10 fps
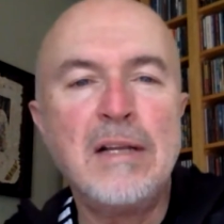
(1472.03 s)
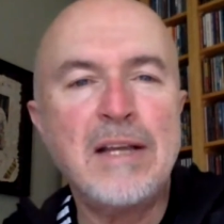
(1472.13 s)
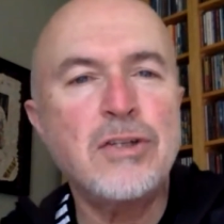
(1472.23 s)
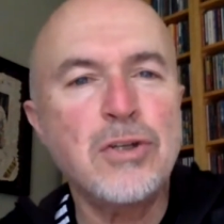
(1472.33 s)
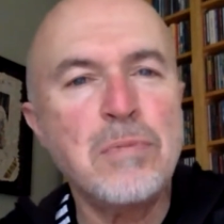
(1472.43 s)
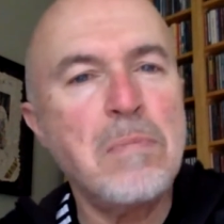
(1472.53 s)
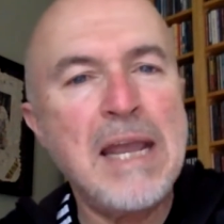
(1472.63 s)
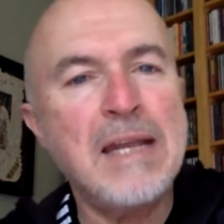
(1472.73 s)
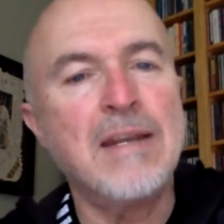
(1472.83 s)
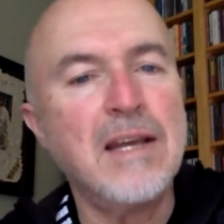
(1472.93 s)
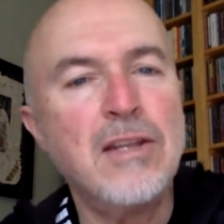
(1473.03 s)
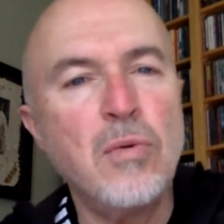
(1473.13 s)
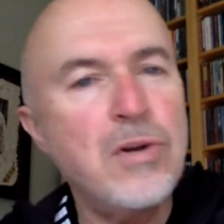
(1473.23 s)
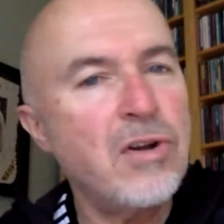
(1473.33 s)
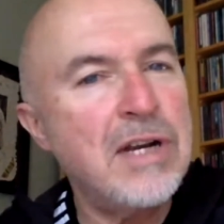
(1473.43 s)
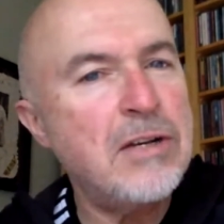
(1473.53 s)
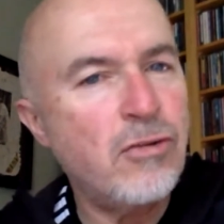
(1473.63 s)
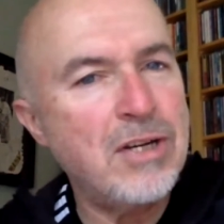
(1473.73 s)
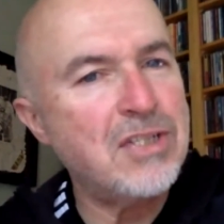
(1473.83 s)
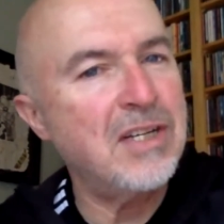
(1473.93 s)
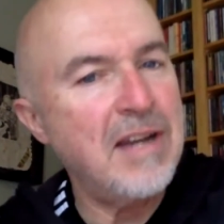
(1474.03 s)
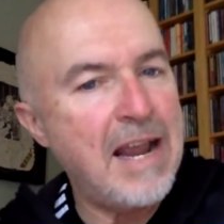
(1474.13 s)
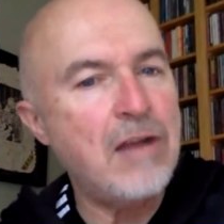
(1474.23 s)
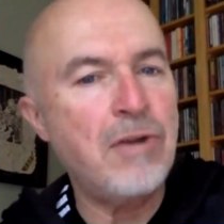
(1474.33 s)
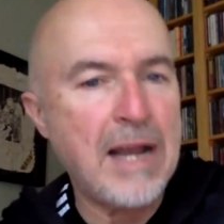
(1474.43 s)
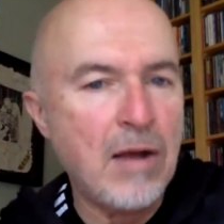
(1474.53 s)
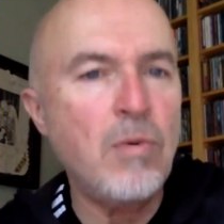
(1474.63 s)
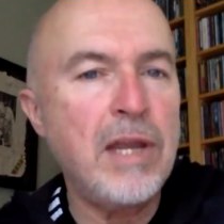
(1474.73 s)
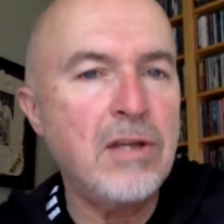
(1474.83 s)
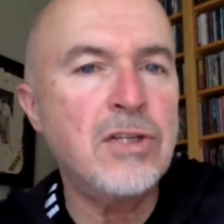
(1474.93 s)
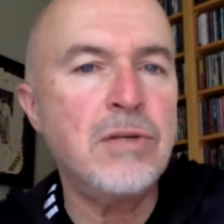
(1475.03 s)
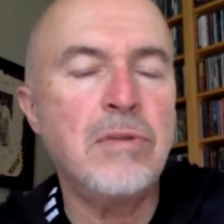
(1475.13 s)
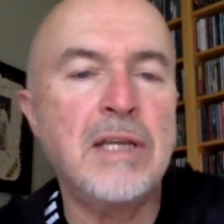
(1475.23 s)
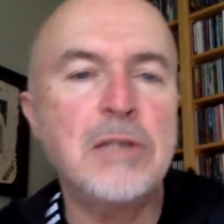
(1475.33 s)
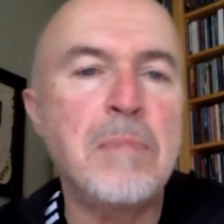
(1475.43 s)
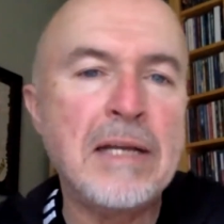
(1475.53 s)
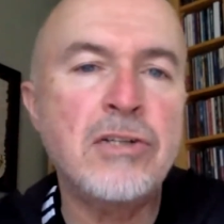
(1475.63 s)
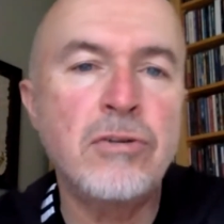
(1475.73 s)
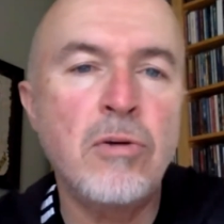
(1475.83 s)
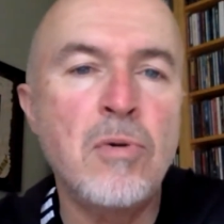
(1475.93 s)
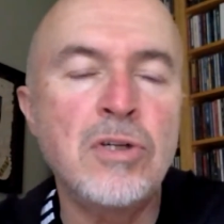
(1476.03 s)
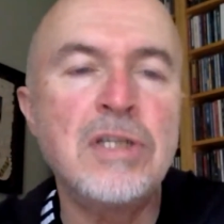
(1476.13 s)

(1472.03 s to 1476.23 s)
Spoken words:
that doesn't mean that we're not interested in hearing how we could do things better or more